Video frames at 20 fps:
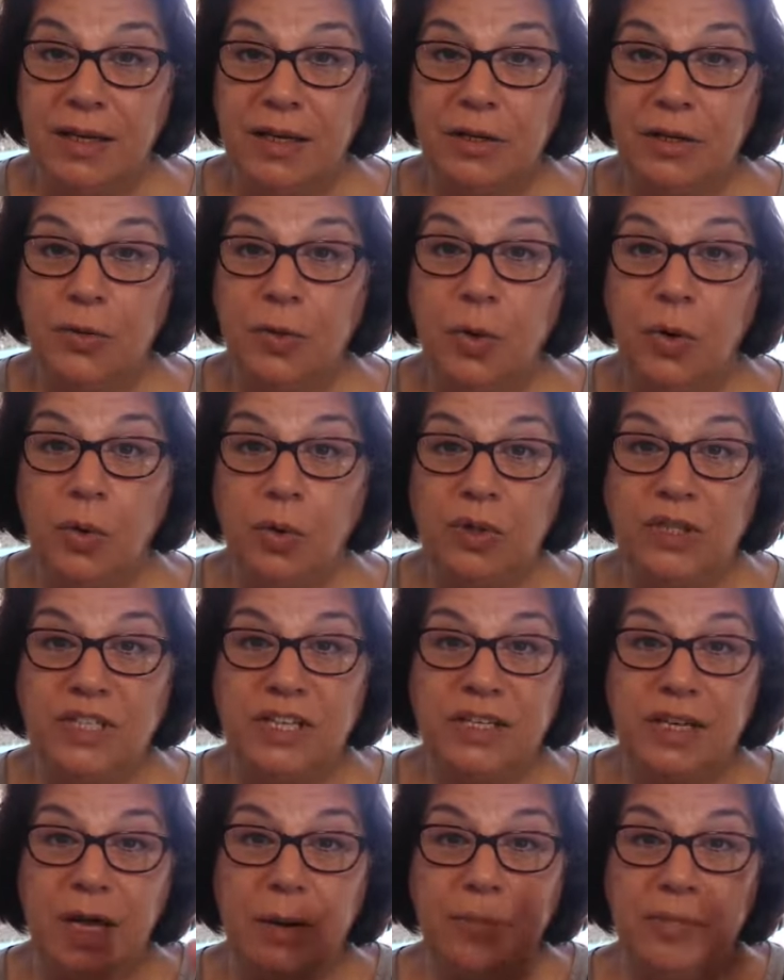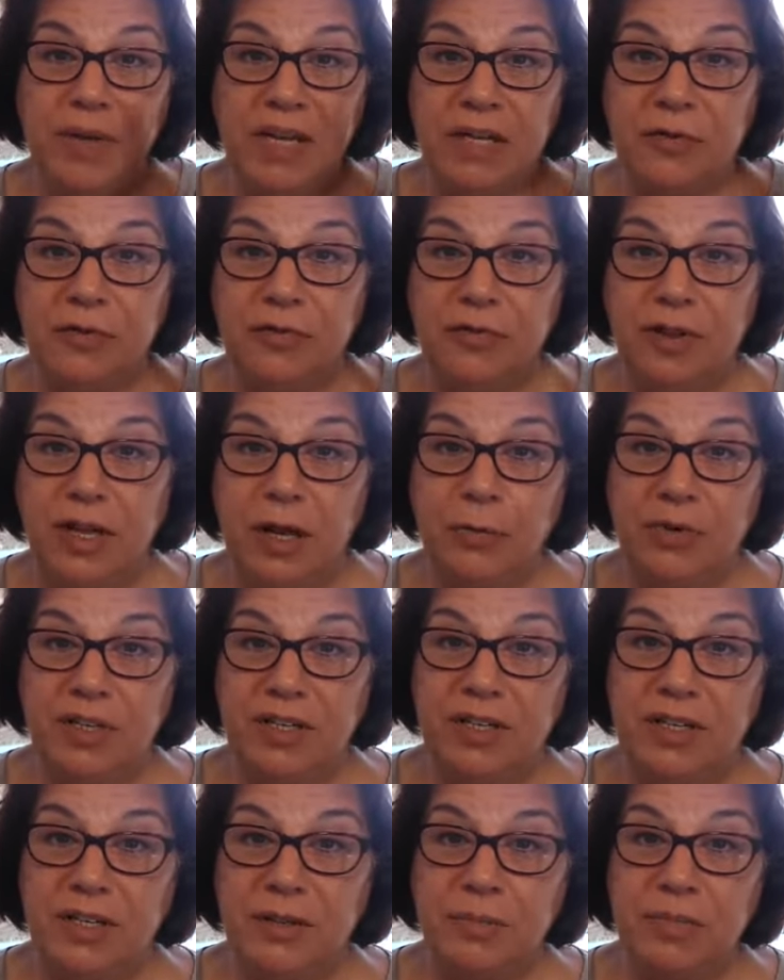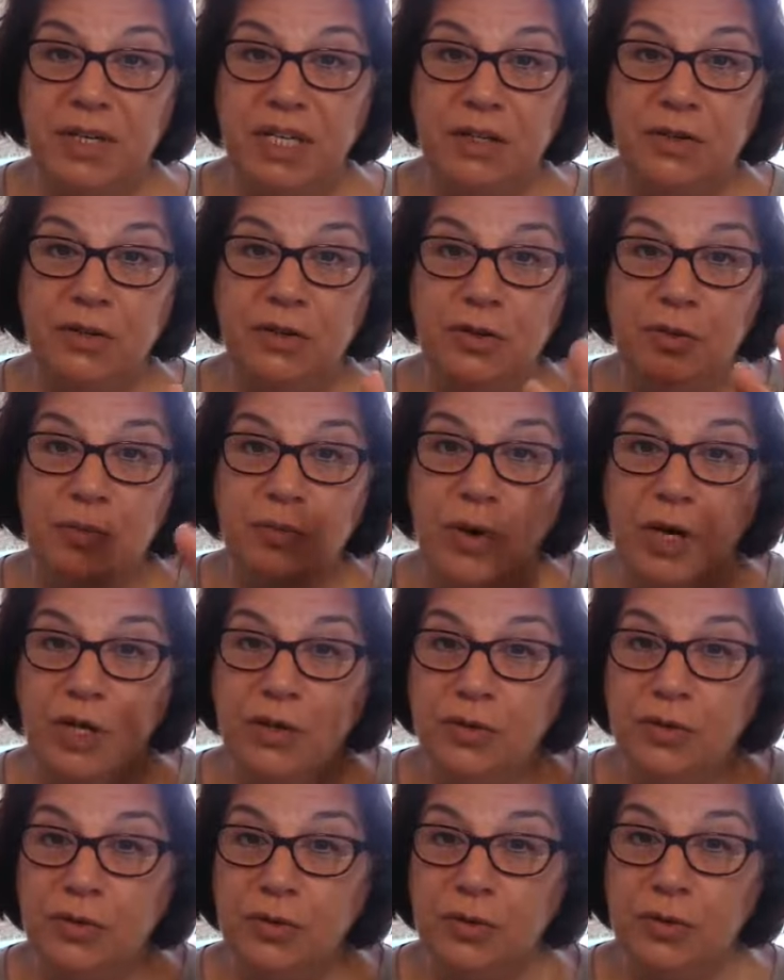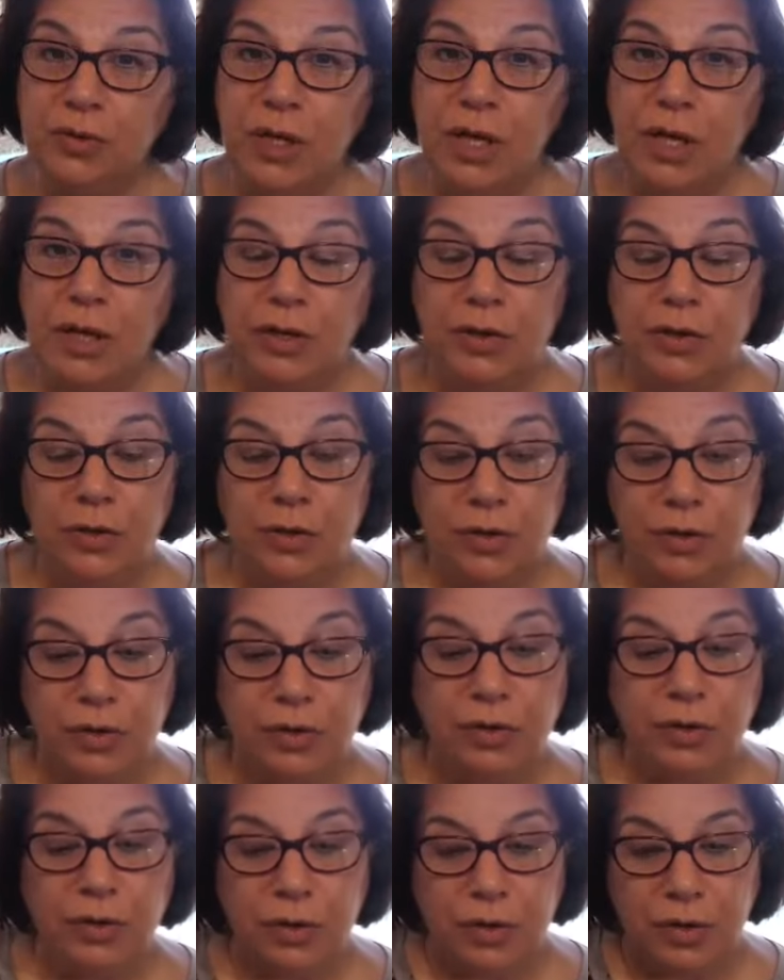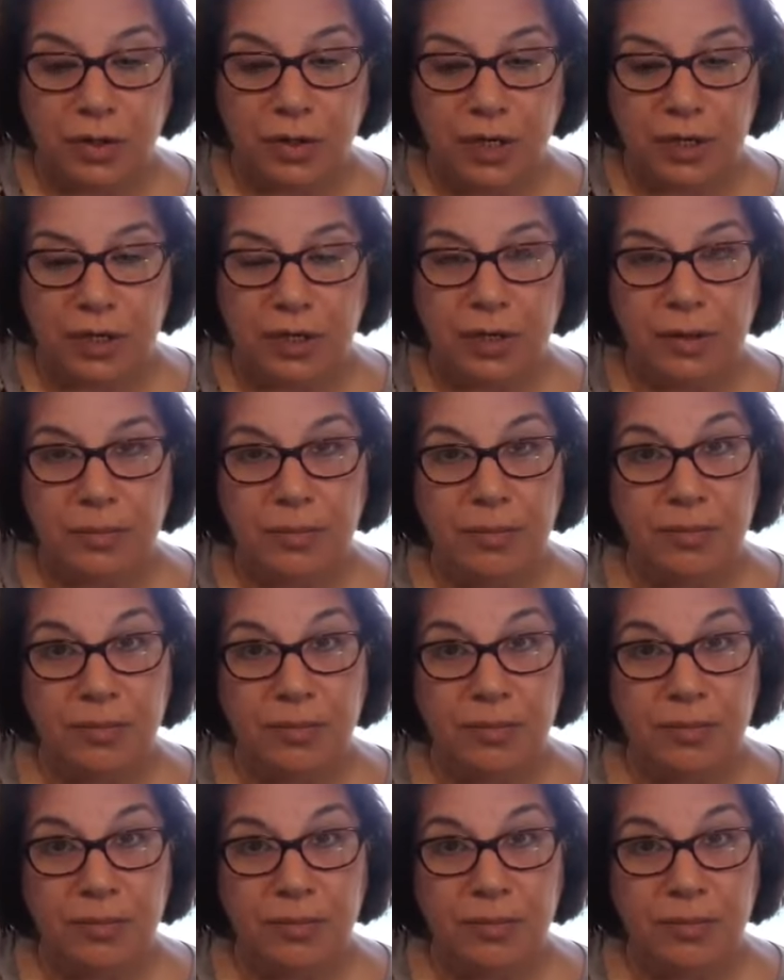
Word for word: you holding a big flower that mean you want to your your uh,